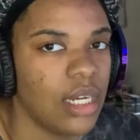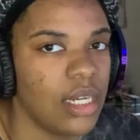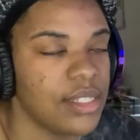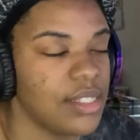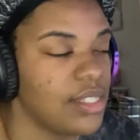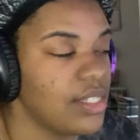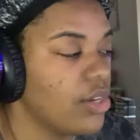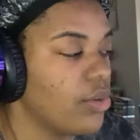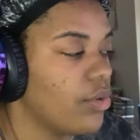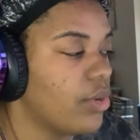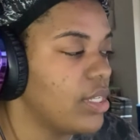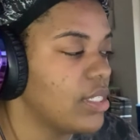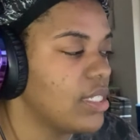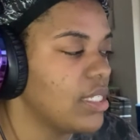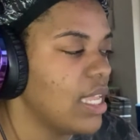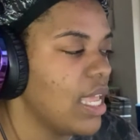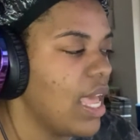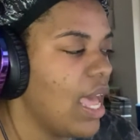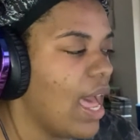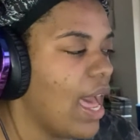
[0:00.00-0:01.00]
series.
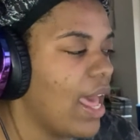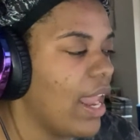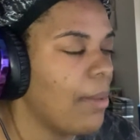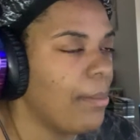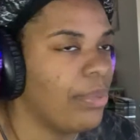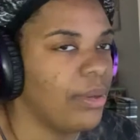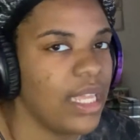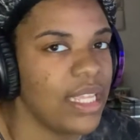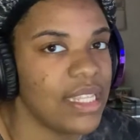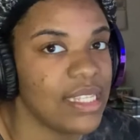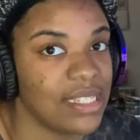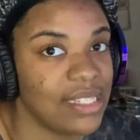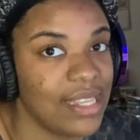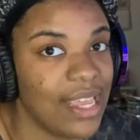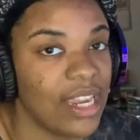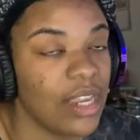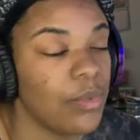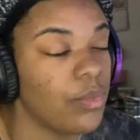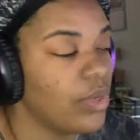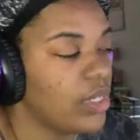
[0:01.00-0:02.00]
I didn't play the
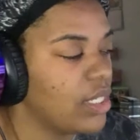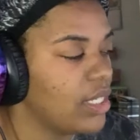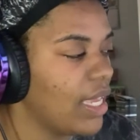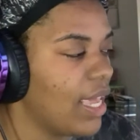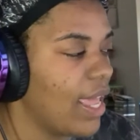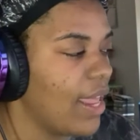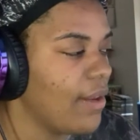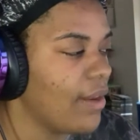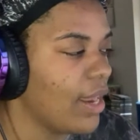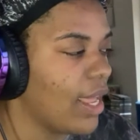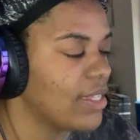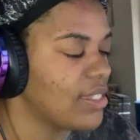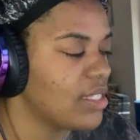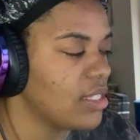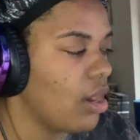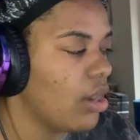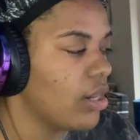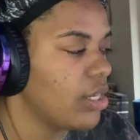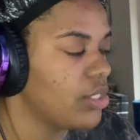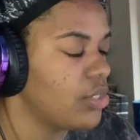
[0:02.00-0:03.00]
second one yet. I
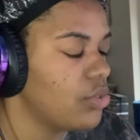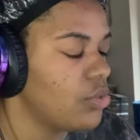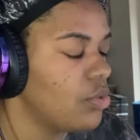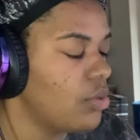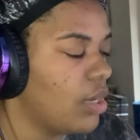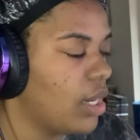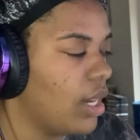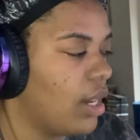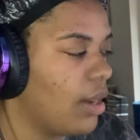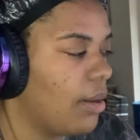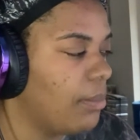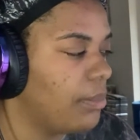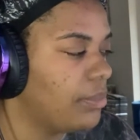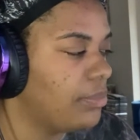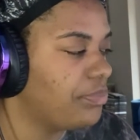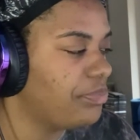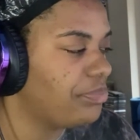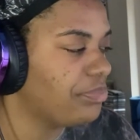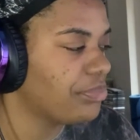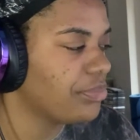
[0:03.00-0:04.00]
started to,
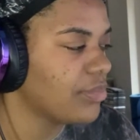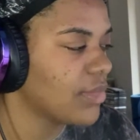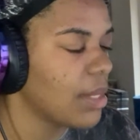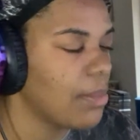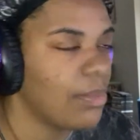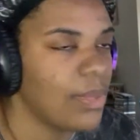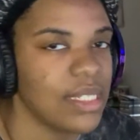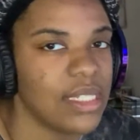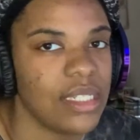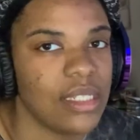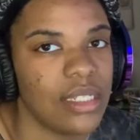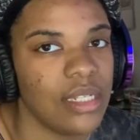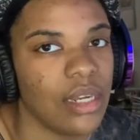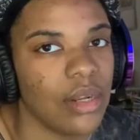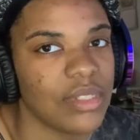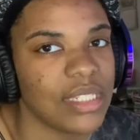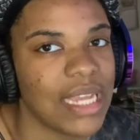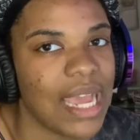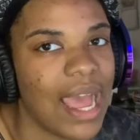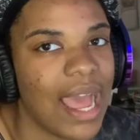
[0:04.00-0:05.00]
but, you
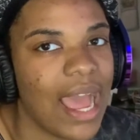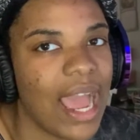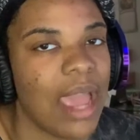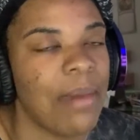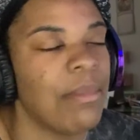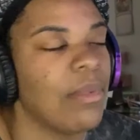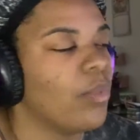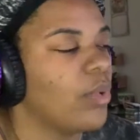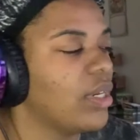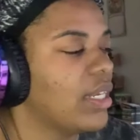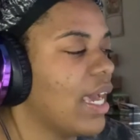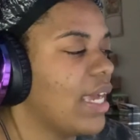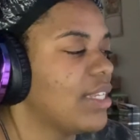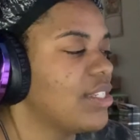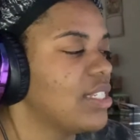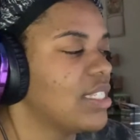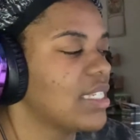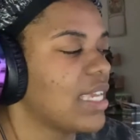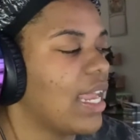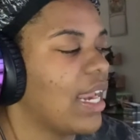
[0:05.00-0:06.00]
know, time would not
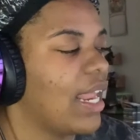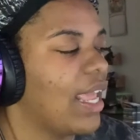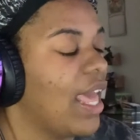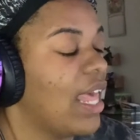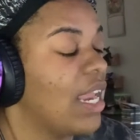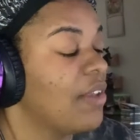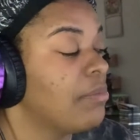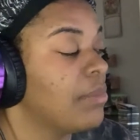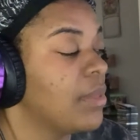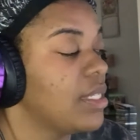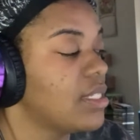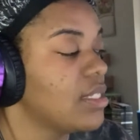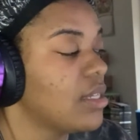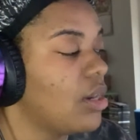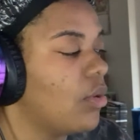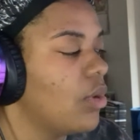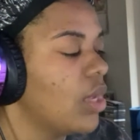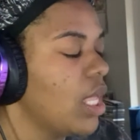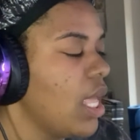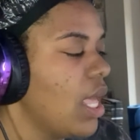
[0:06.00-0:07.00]
just got ahead of me.
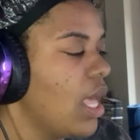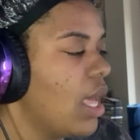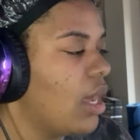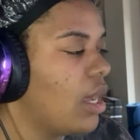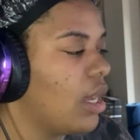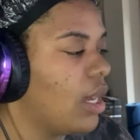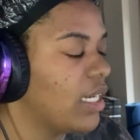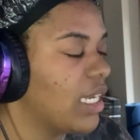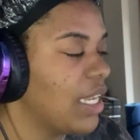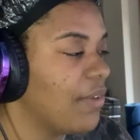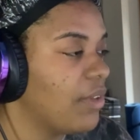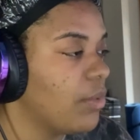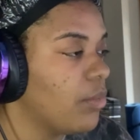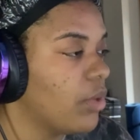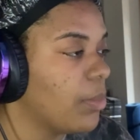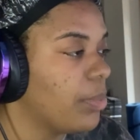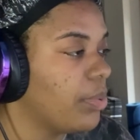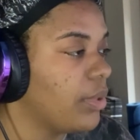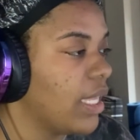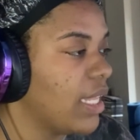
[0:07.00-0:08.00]
So, I definitely
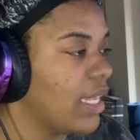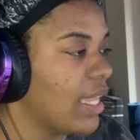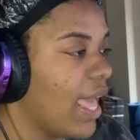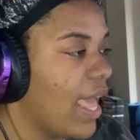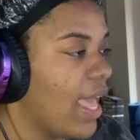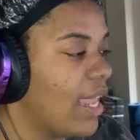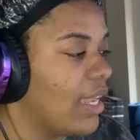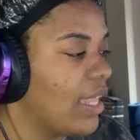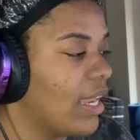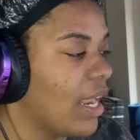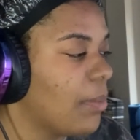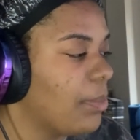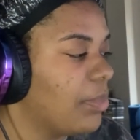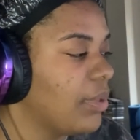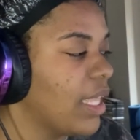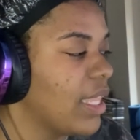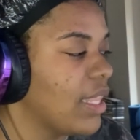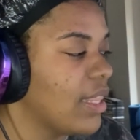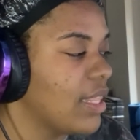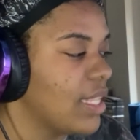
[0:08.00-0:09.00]
want to play that, and then I'll
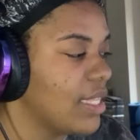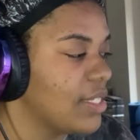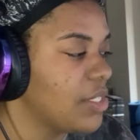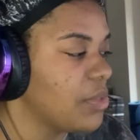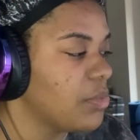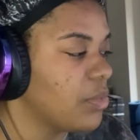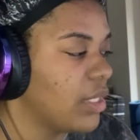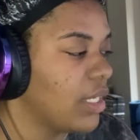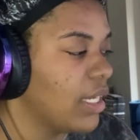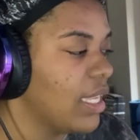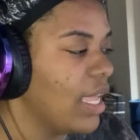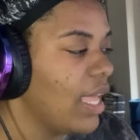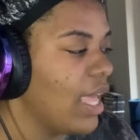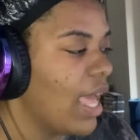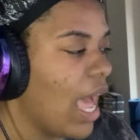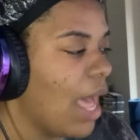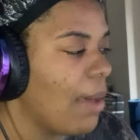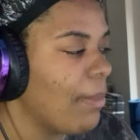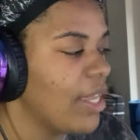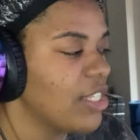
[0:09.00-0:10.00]
play this one.
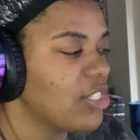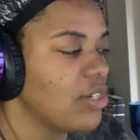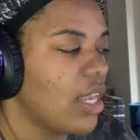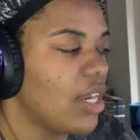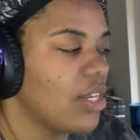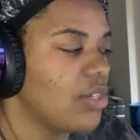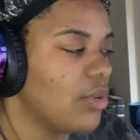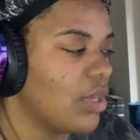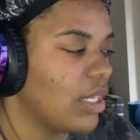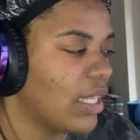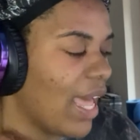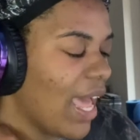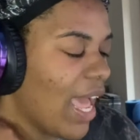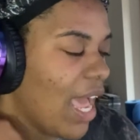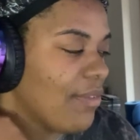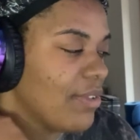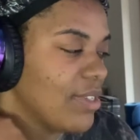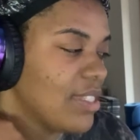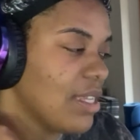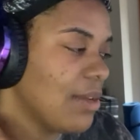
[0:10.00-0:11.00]
I might try to do a
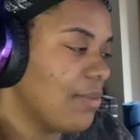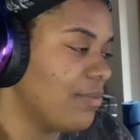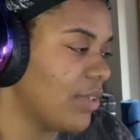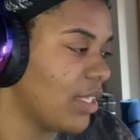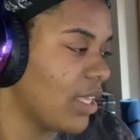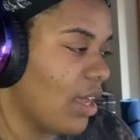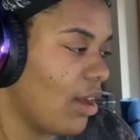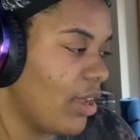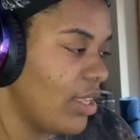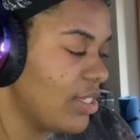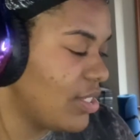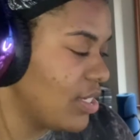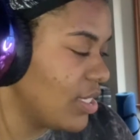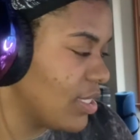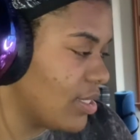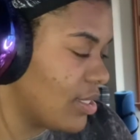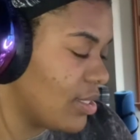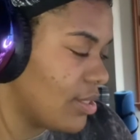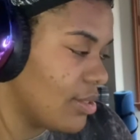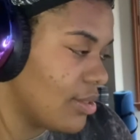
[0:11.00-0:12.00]
live or something for y'all. It's
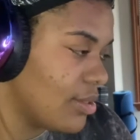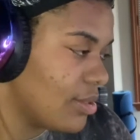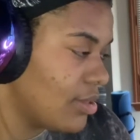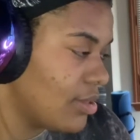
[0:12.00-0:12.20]
just...